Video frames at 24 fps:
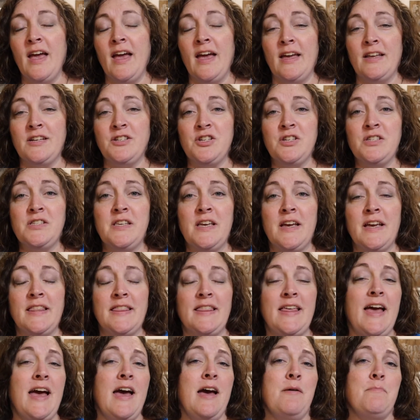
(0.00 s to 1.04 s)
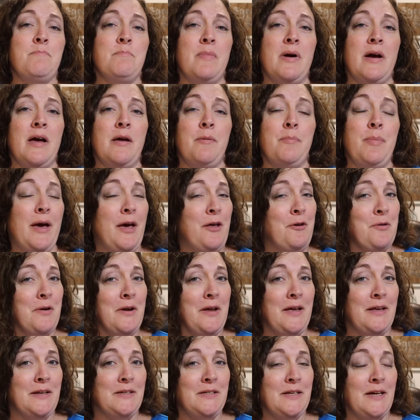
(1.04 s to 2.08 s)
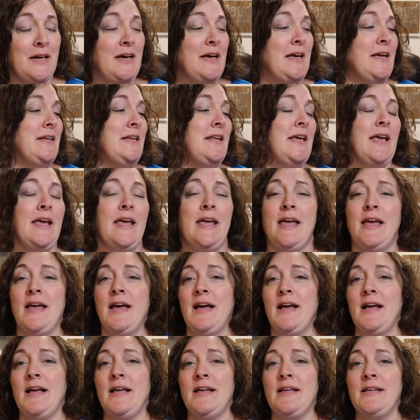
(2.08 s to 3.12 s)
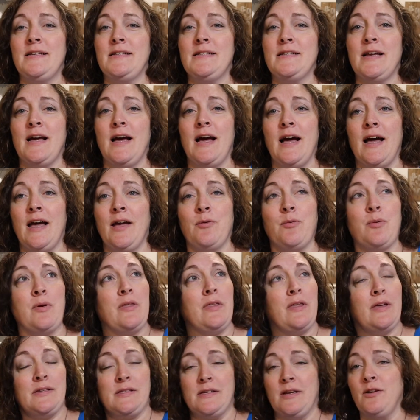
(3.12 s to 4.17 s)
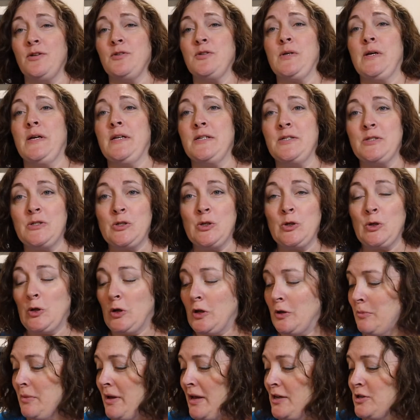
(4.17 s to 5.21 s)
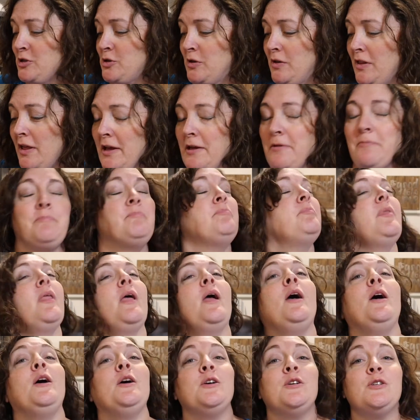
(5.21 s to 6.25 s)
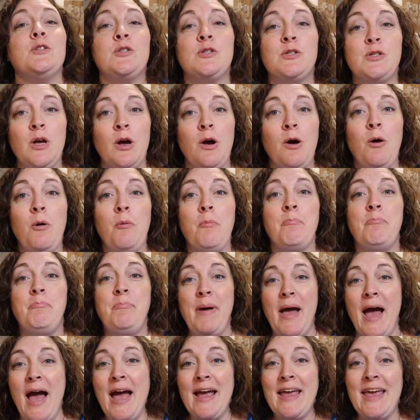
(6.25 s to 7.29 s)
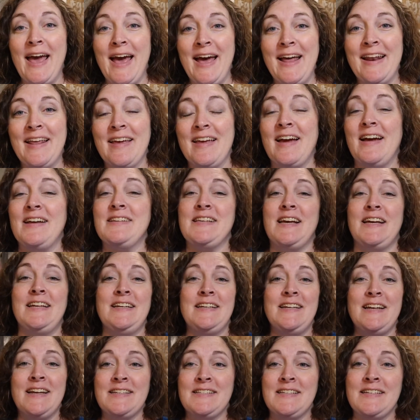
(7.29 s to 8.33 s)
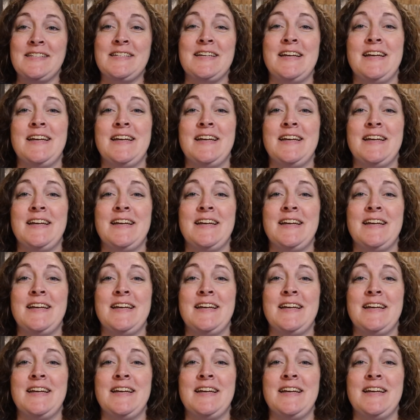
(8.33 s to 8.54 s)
And just like that, my battery had died, and I realized I also hadn't turned on my extra light. So back at it, guys. I did not touch